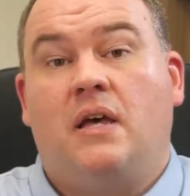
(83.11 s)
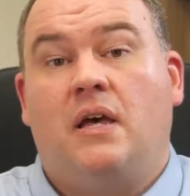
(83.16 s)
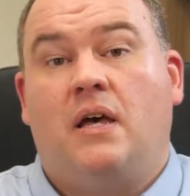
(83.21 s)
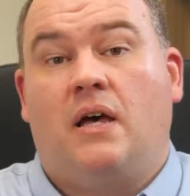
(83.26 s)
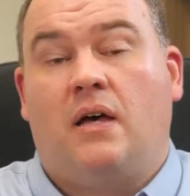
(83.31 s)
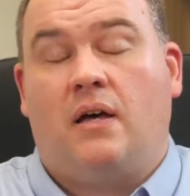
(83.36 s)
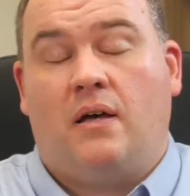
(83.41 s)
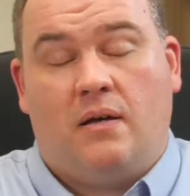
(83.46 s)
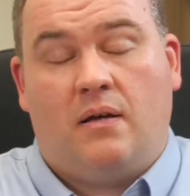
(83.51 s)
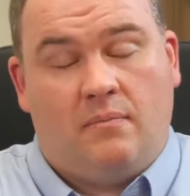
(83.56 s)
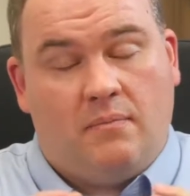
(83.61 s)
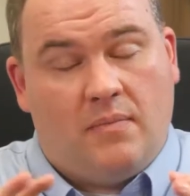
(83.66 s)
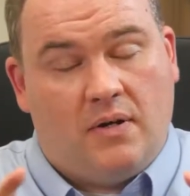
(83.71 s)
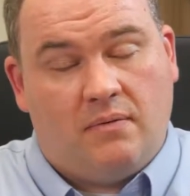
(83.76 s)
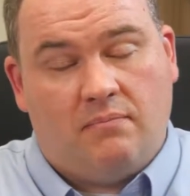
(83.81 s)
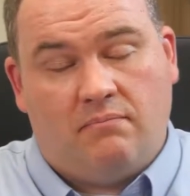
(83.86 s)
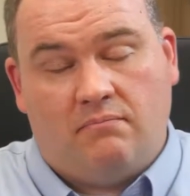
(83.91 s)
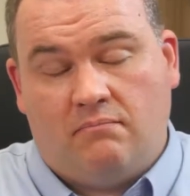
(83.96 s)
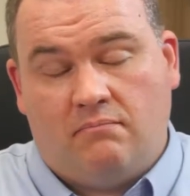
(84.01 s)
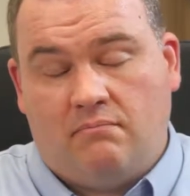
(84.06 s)

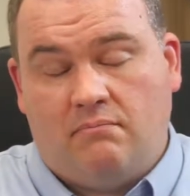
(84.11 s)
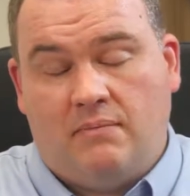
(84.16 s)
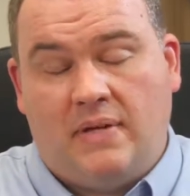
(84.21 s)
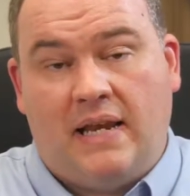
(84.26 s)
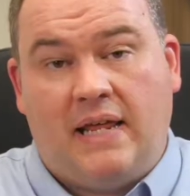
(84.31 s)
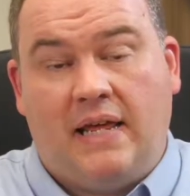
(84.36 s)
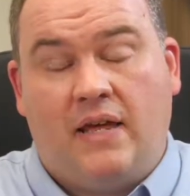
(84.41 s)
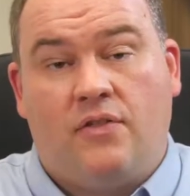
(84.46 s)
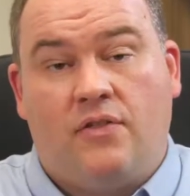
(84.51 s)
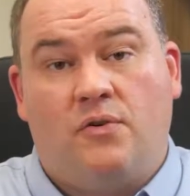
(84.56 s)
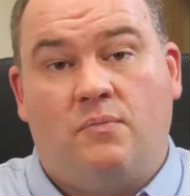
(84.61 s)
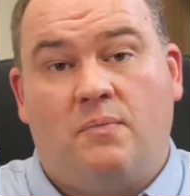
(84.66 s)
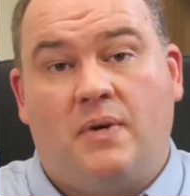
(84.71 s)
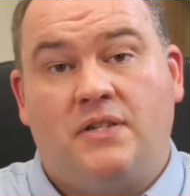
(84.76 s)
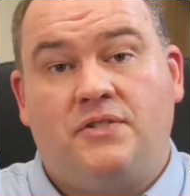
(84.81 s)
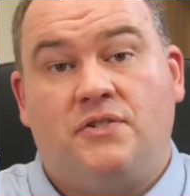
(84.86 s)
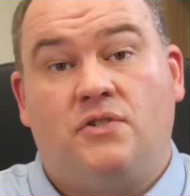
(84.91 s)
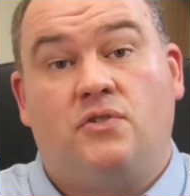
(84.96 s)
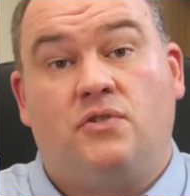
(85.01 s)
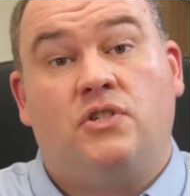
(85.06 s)
among many other
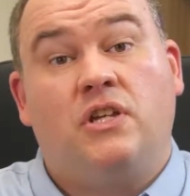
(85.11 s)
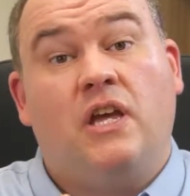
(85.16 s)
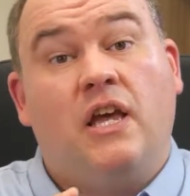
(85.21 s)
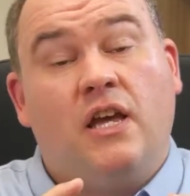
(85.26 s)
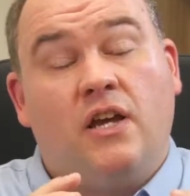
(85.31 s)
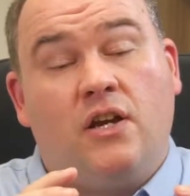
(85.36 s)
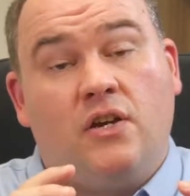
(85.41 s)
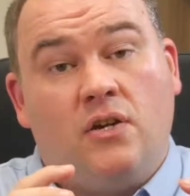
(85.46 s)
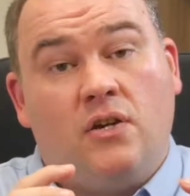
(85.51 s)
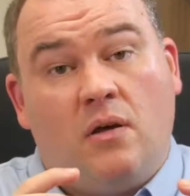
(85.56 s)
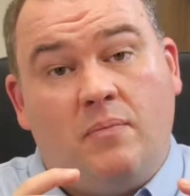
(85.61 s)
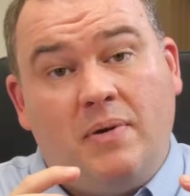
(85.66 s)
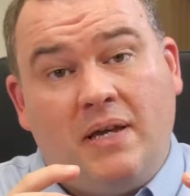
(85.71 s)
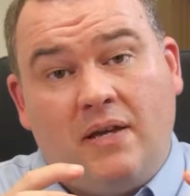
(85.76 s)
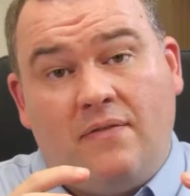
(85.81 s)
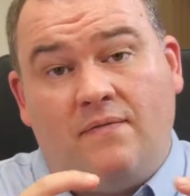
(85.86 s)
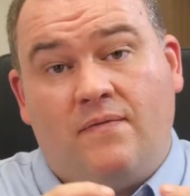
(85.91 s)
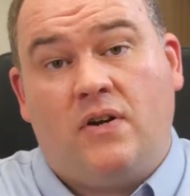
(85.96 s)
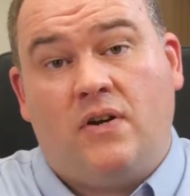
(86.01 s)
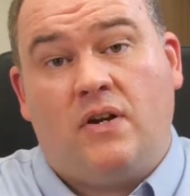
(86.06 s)
muscles, can all
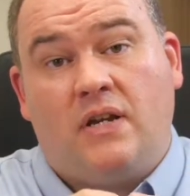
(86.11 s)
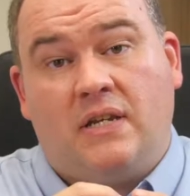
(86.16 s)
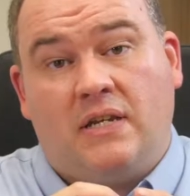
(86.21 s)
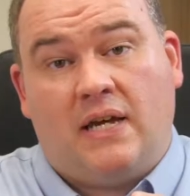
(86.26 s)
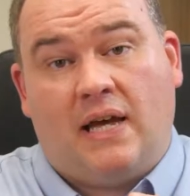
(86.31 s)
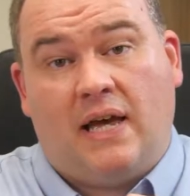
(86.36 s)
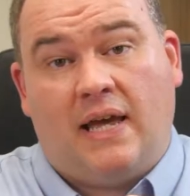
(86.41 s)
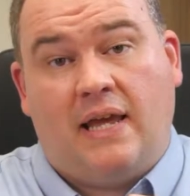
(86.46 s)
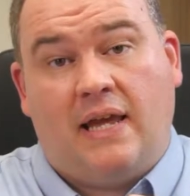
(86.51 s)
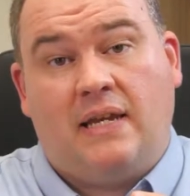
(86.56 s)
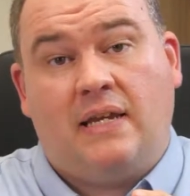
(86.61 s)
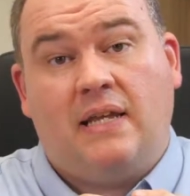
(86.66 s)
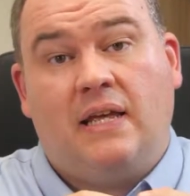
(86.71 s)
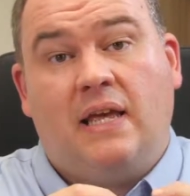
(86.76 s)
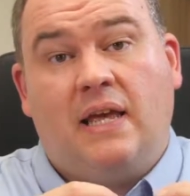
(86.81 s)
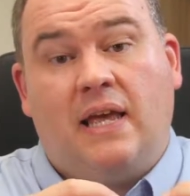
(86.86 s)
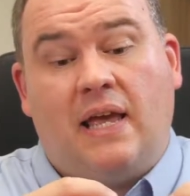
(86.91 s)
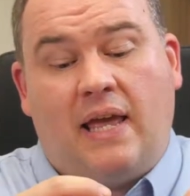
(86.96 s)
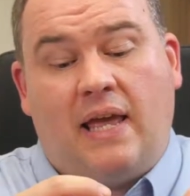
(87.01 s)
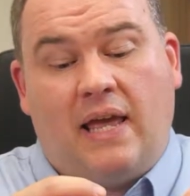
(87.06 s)
become very tight
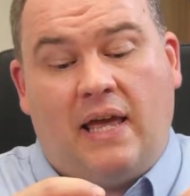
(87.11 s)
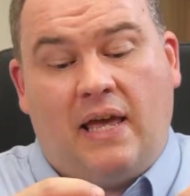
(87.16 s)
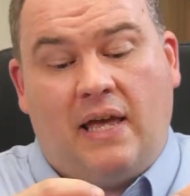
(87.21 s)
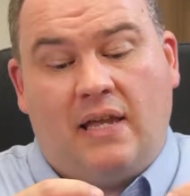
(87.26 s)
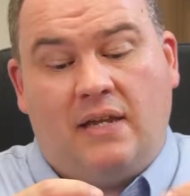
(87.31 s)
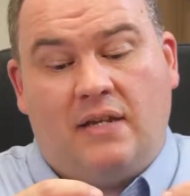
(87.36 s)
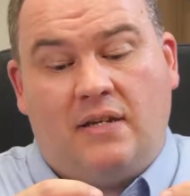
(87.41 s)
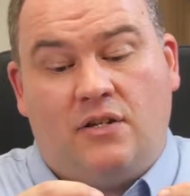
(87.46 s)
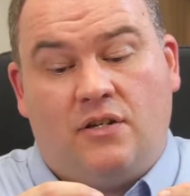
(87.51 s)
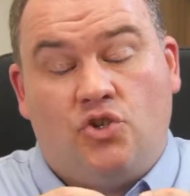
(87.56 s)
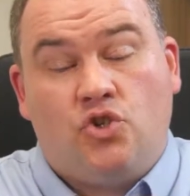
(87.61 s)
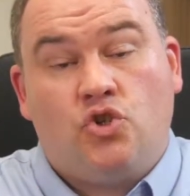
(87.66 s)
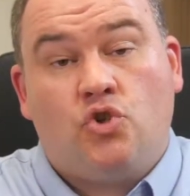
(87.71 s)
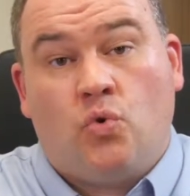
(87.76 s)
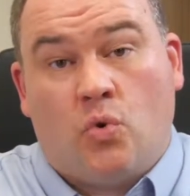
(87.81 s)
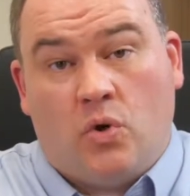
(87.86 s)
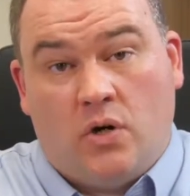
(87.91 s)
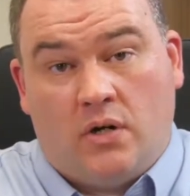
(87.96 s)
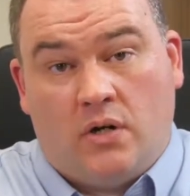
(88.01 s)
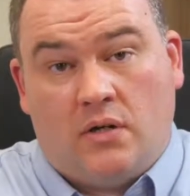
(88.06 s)
and
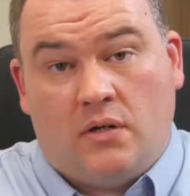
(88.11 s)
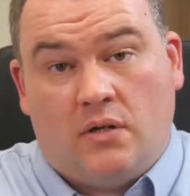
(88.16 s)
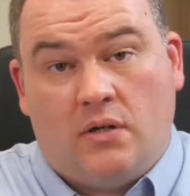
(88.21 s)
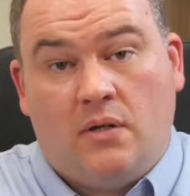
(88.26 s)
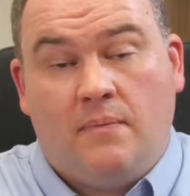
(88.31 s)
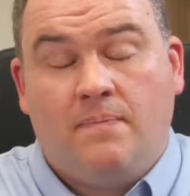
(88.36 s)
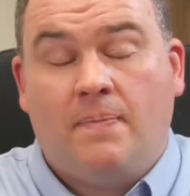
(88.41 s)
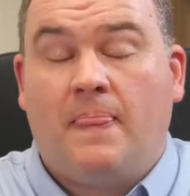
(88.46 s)
shortened.